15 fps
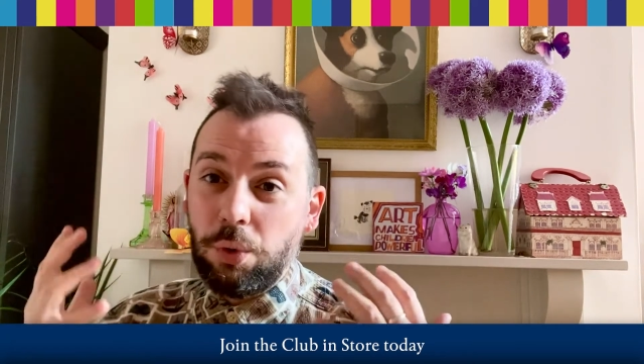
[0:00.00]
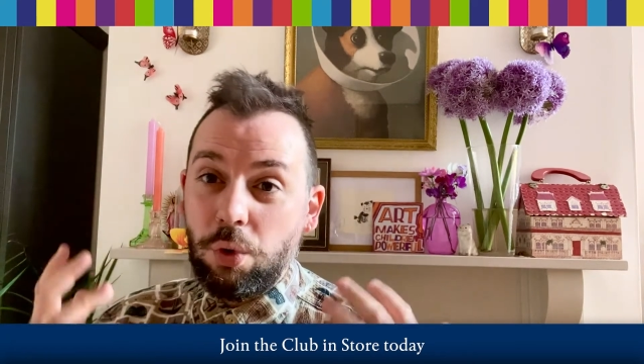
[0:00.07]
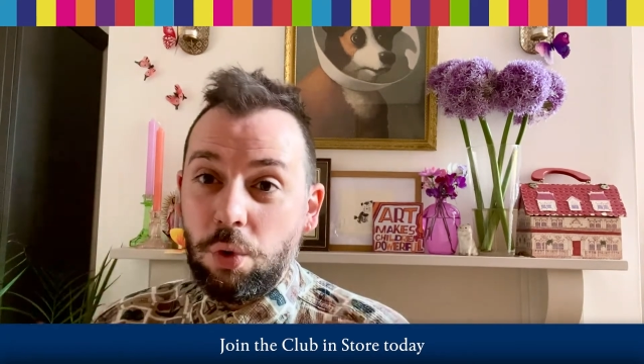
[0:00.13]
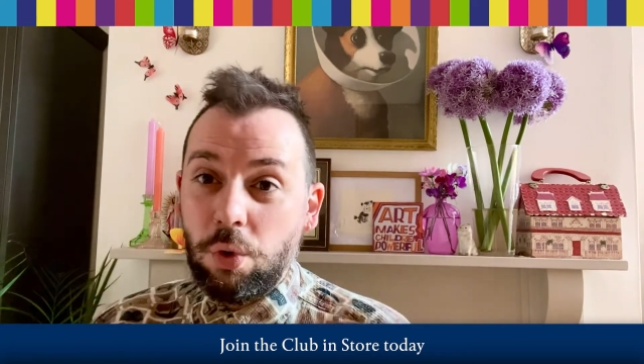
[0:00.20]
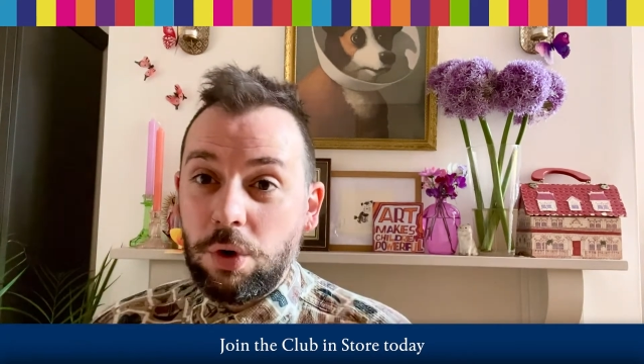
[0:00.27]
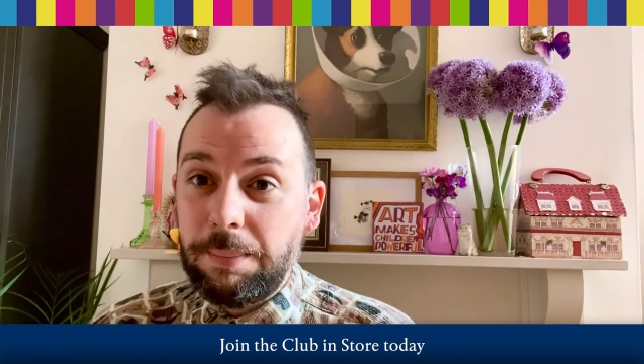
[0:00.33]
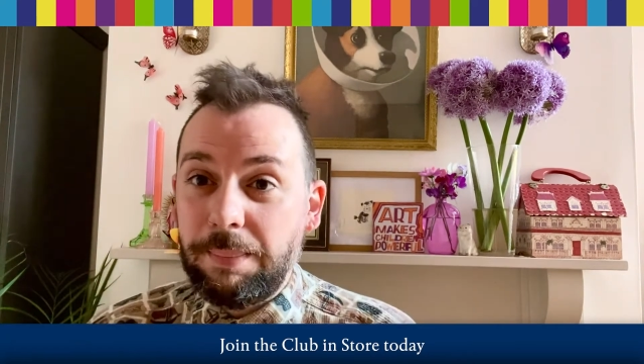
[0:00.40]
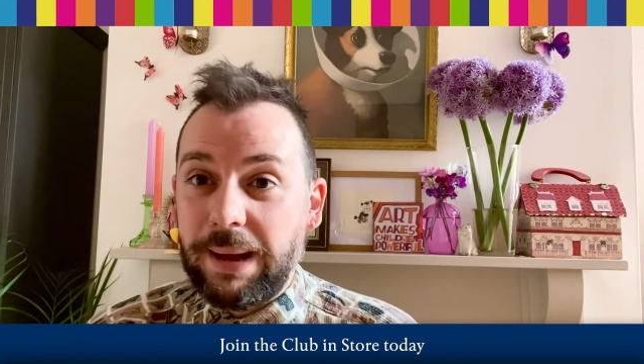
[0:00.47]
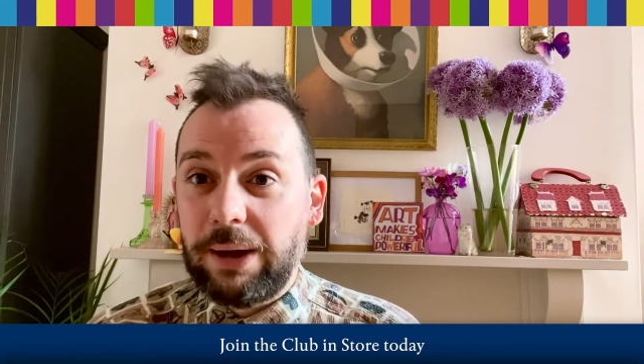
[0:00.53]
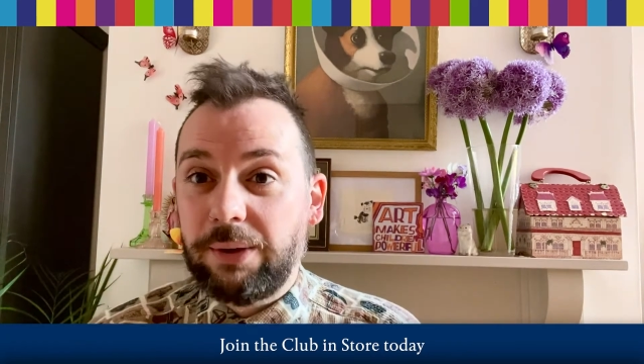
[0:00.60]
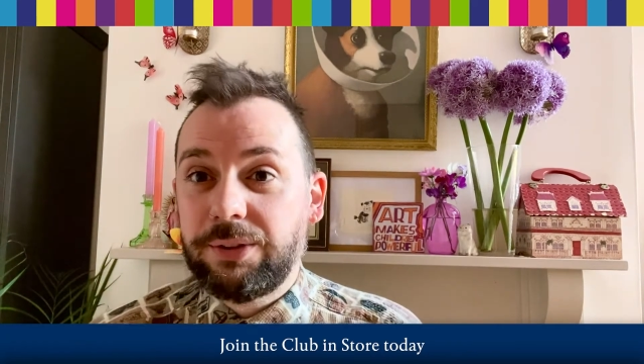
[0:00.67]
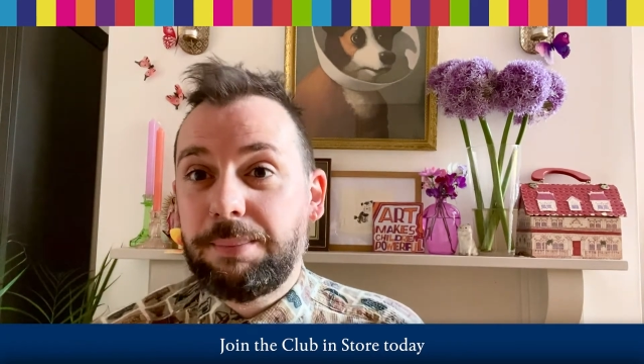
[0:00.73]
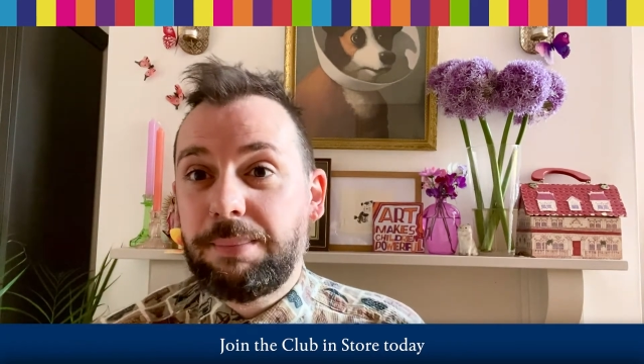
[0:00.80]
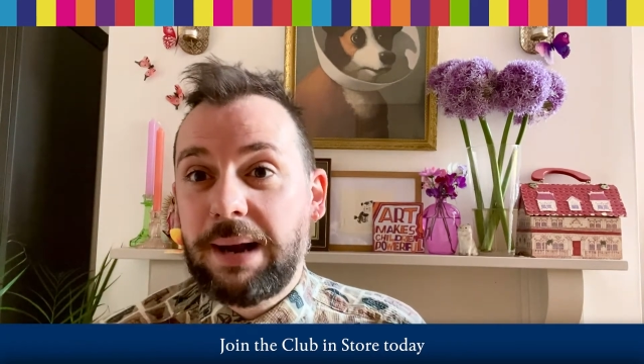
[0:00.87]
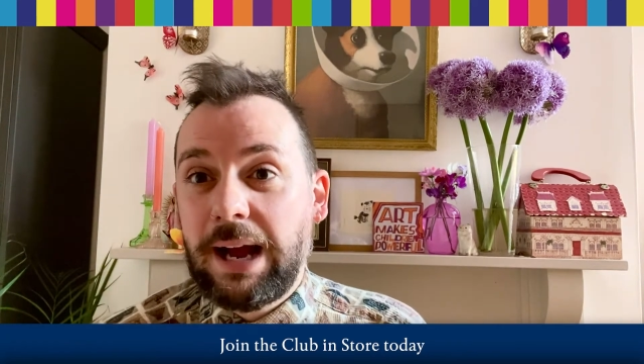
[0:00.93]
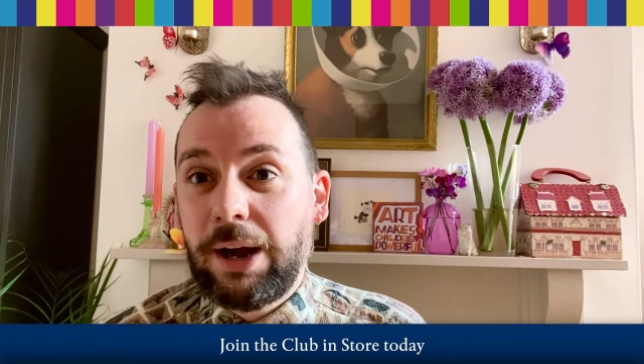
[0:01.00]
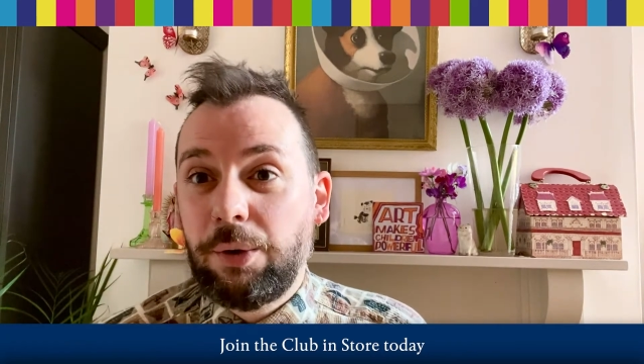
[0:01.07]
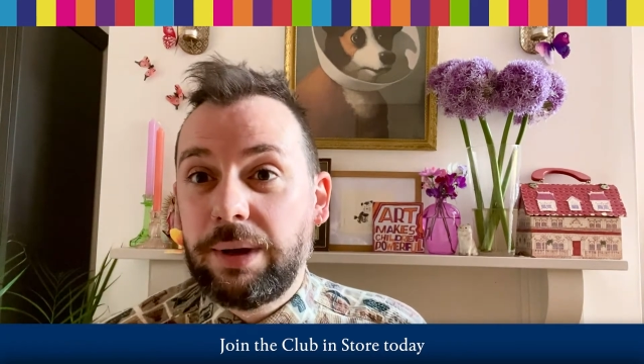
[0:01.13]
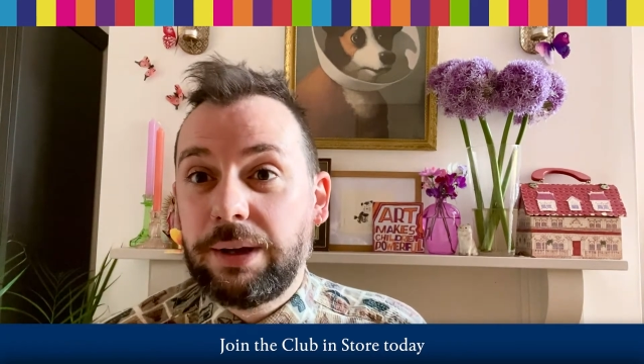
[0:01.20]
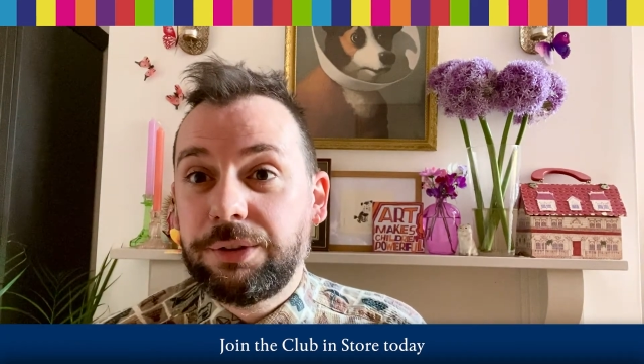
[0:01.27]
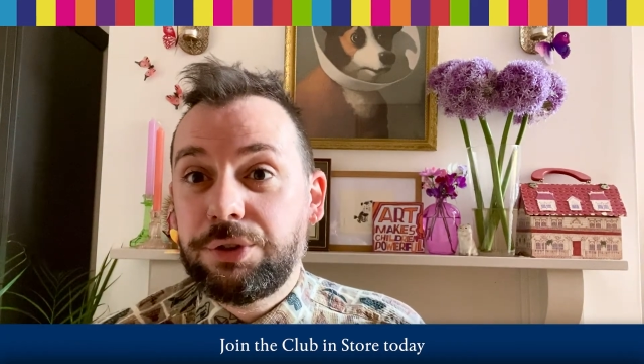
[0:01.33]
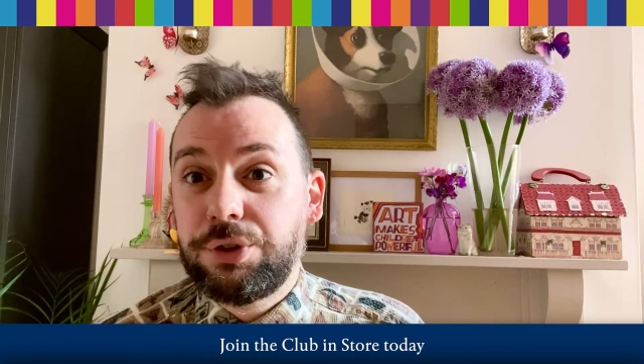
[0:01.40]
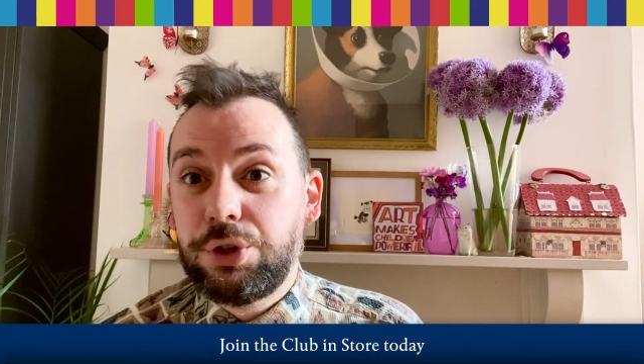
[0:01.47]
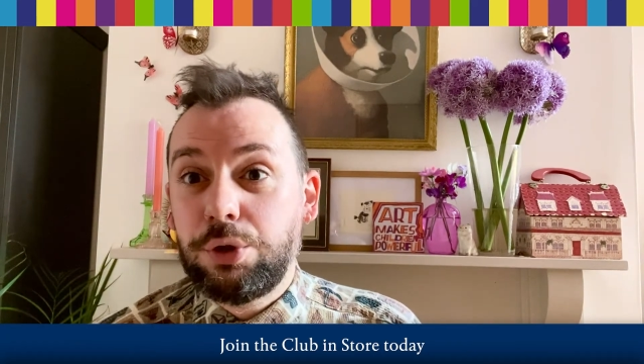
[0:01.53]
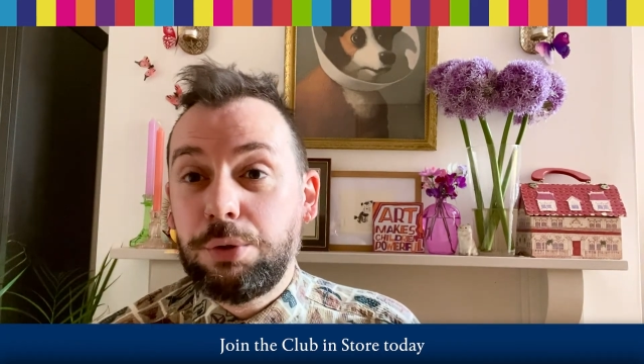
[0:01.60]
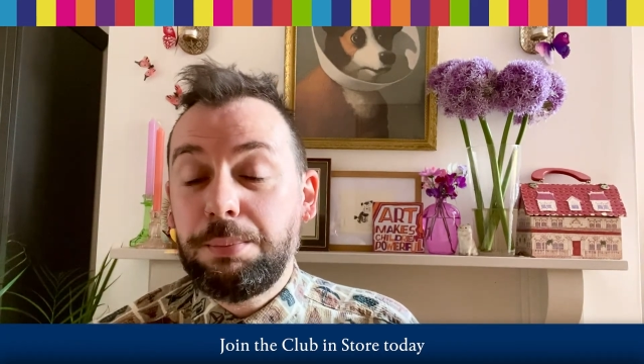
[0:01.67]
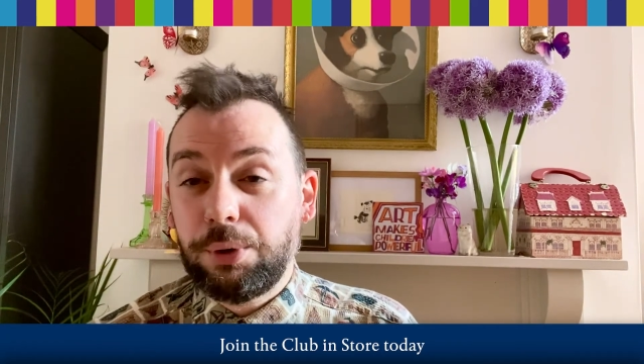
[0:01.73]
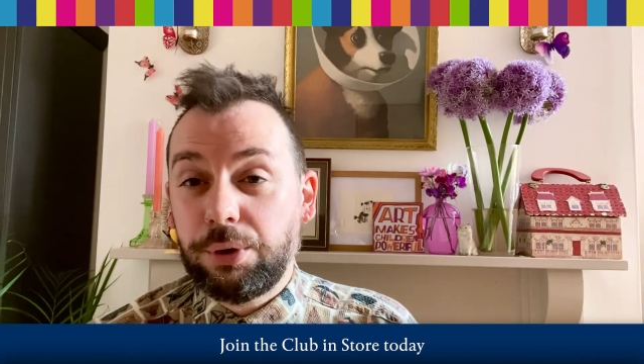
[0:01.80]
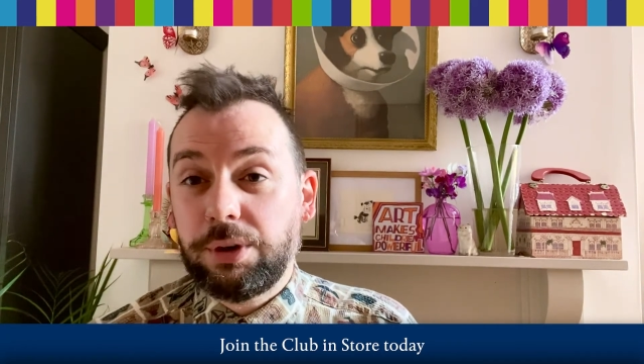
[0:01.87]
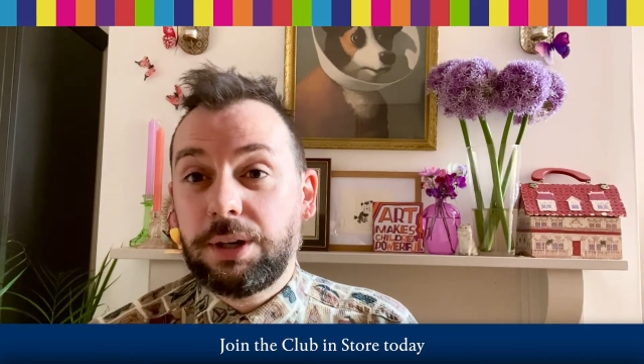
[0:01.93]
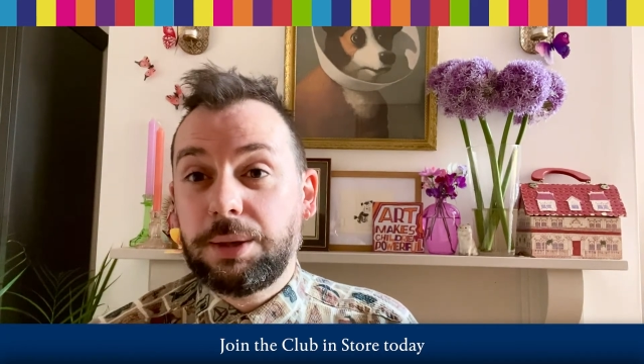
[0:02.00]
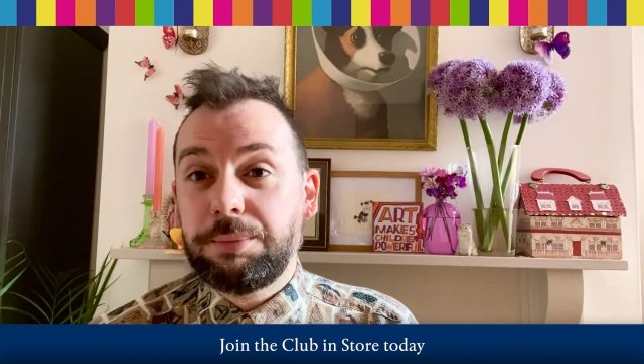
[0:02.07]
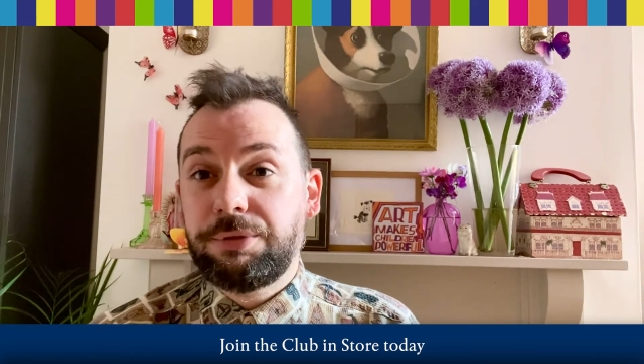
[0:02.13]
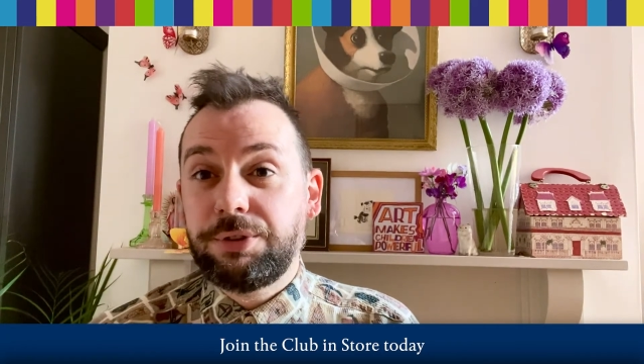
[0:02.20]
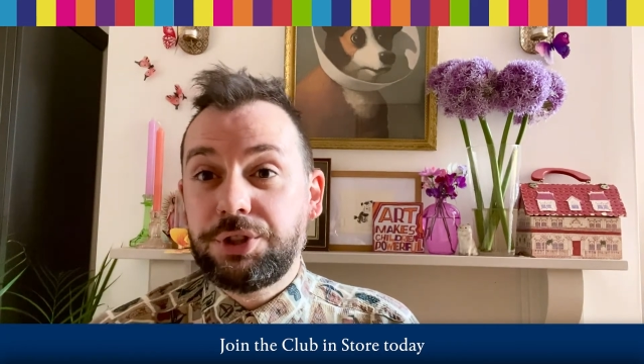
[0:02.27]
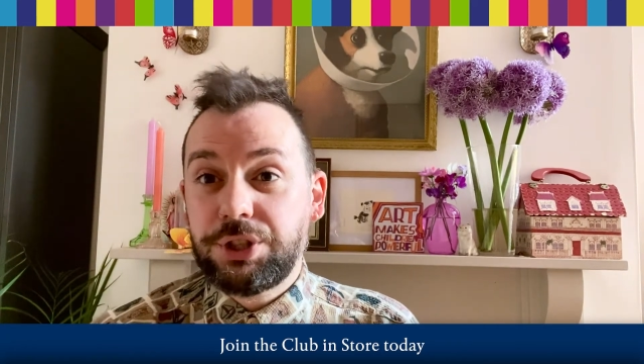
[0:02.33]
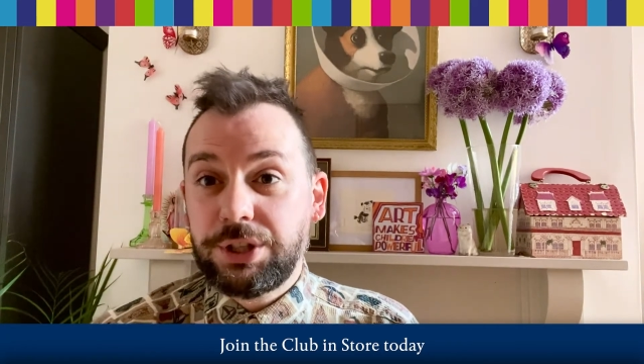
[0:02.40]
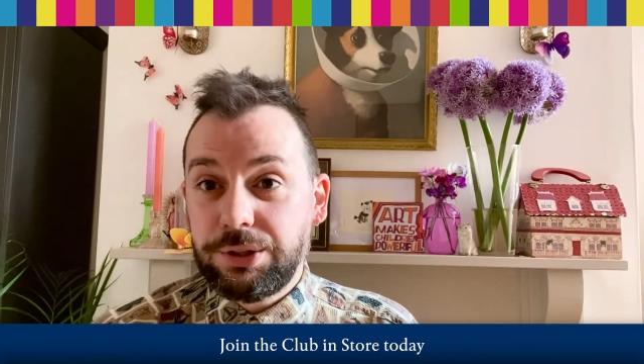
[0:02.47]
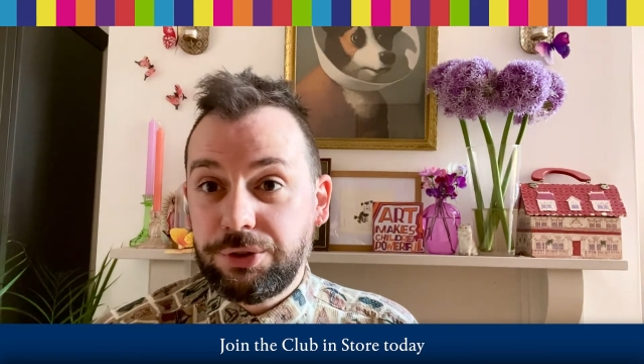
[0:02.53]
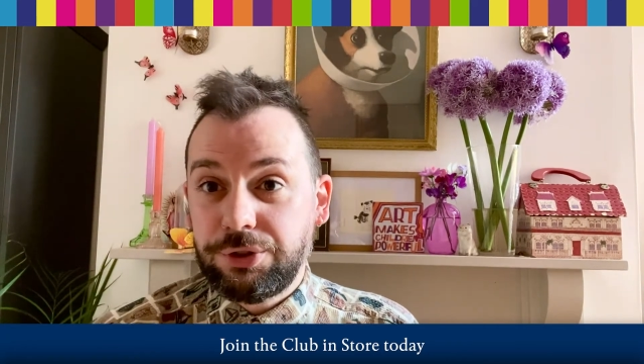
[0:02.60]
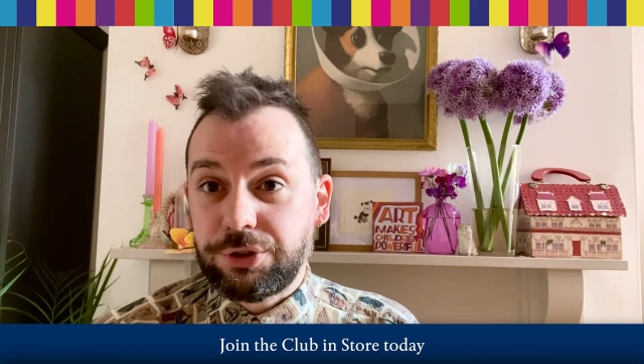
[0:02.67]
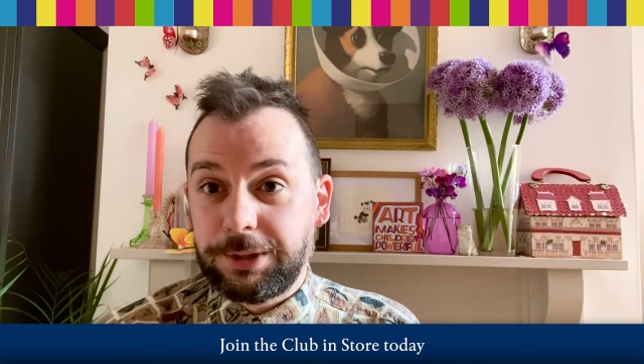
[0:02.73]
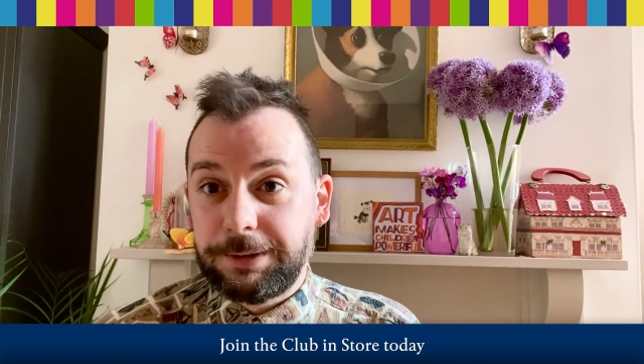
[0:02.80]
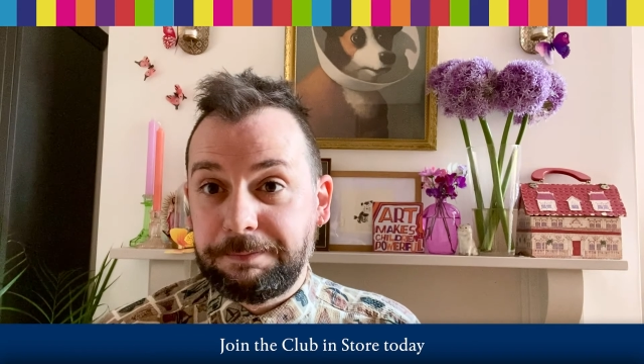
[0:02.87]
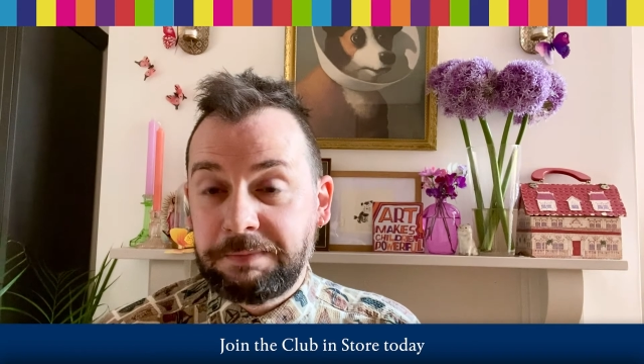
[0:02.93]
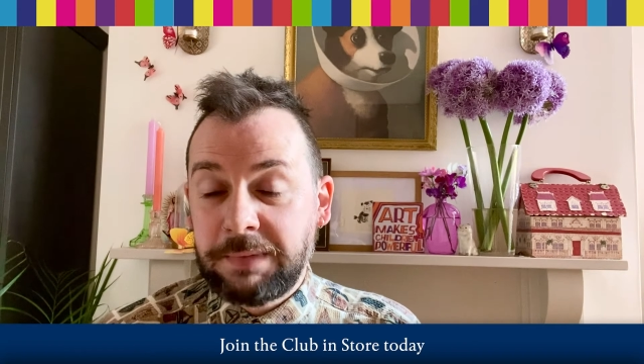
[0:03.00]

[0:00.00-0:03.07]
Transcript: all about the Blackwell's new book club for children.